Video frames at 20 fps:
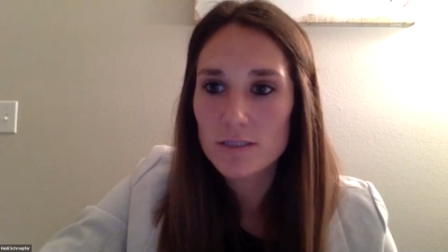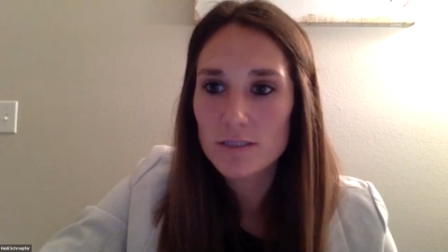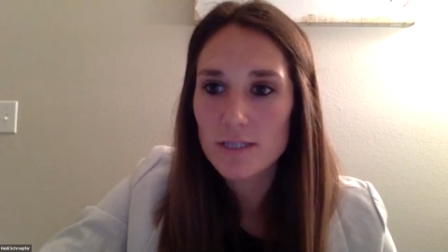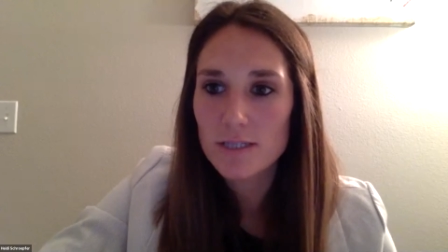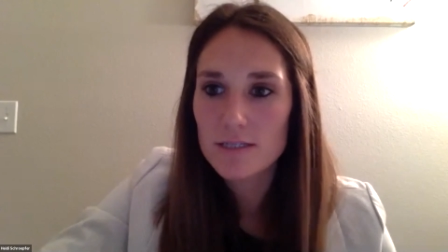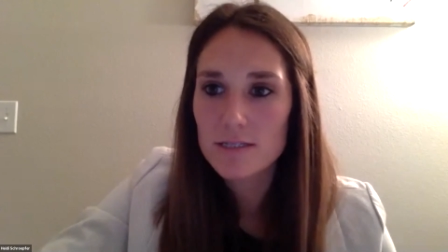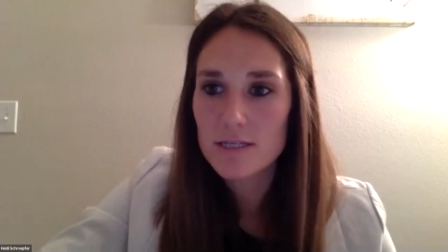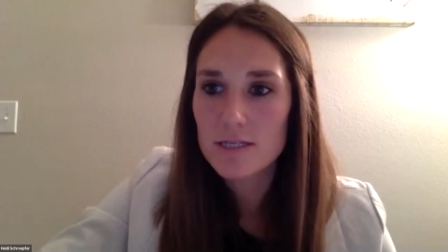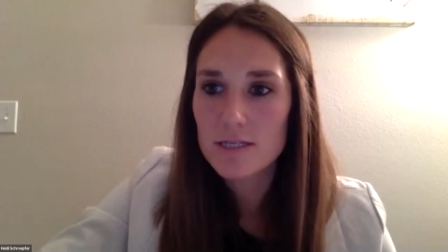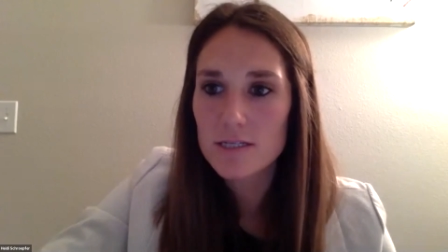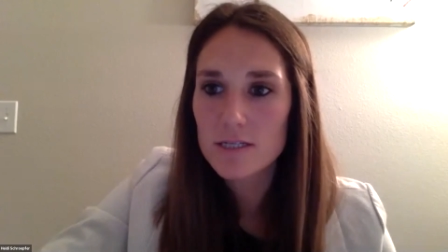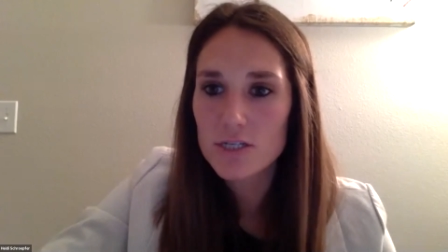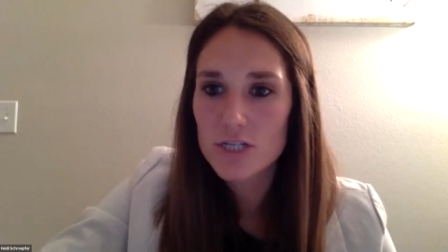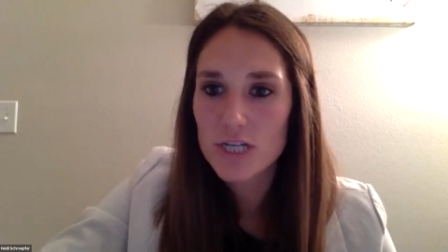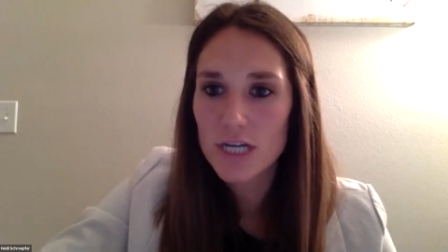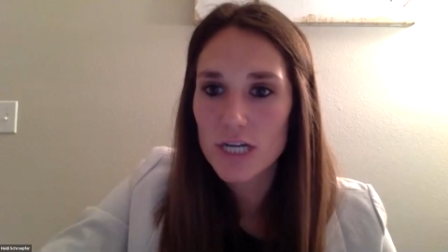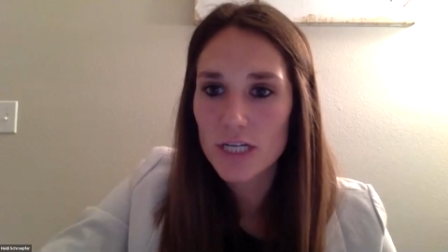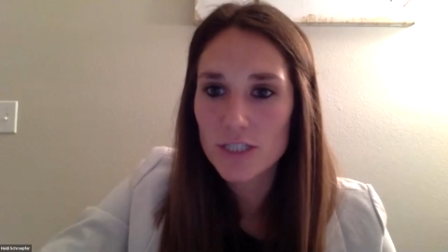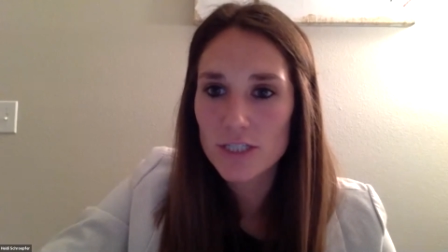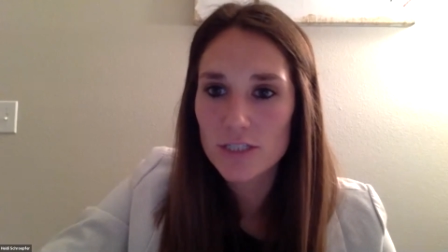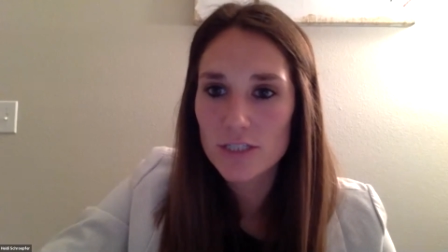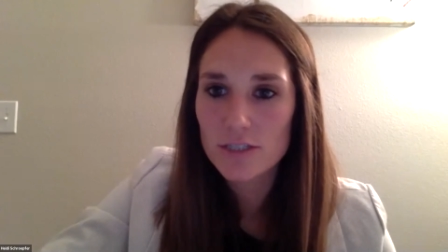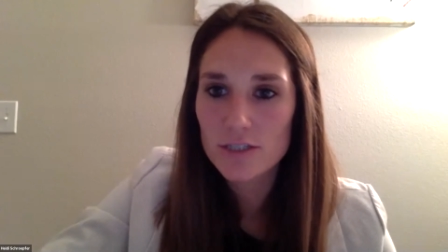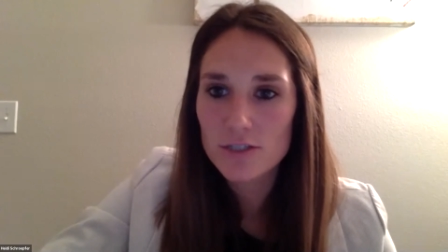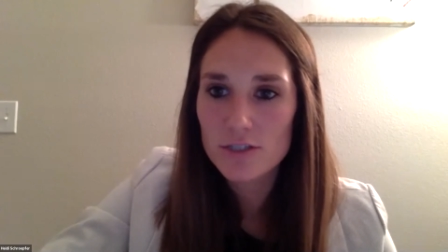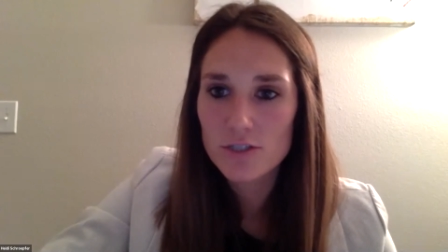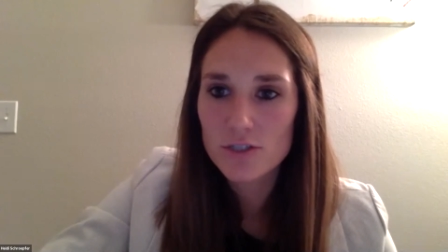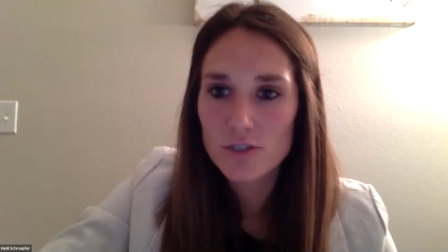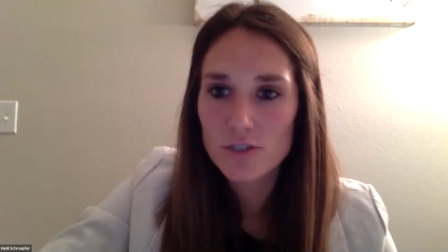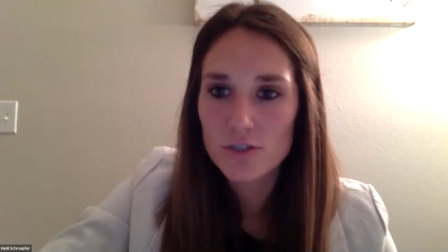Does this injection
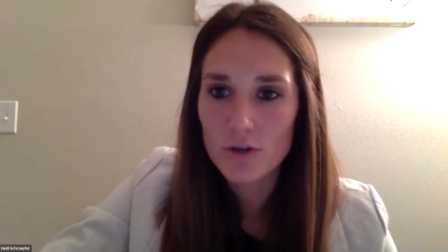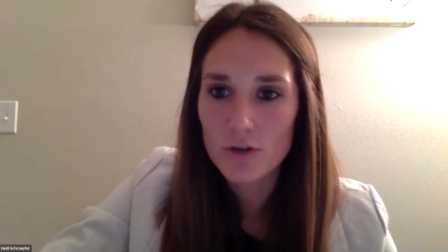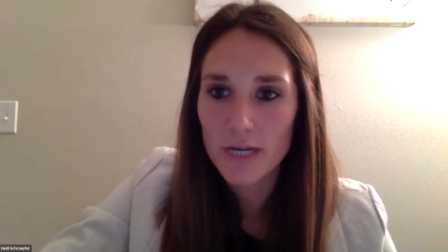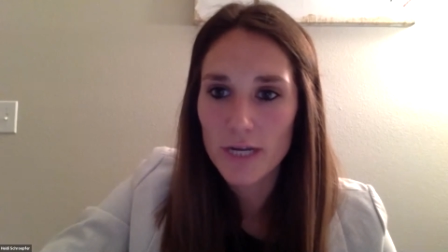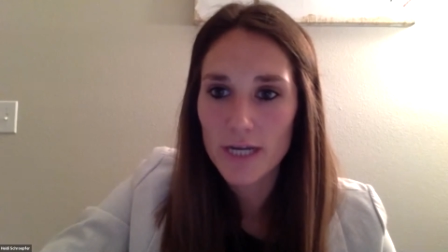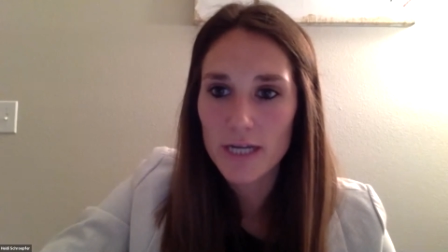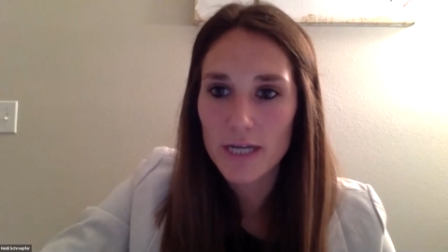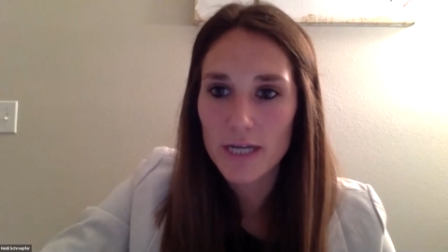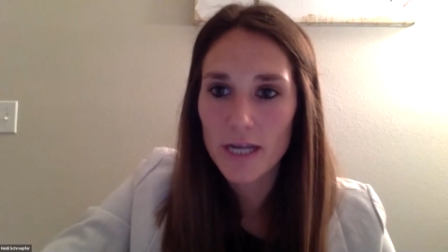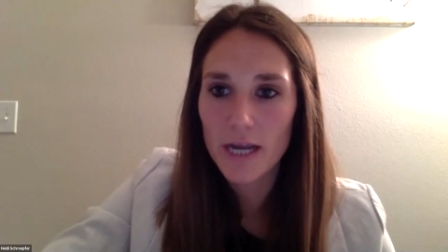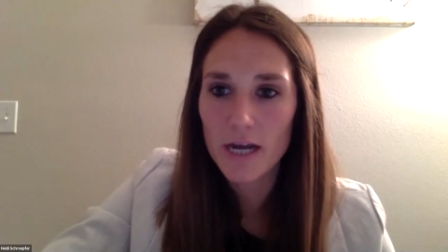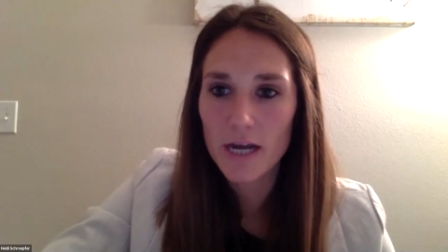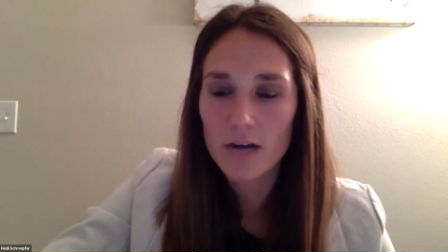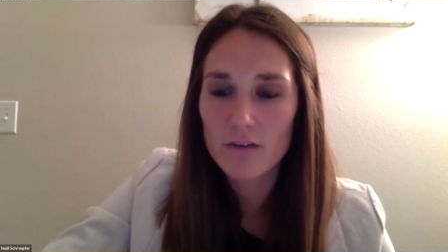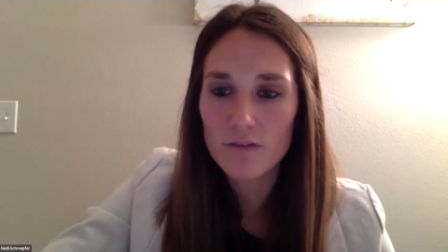destroy any hair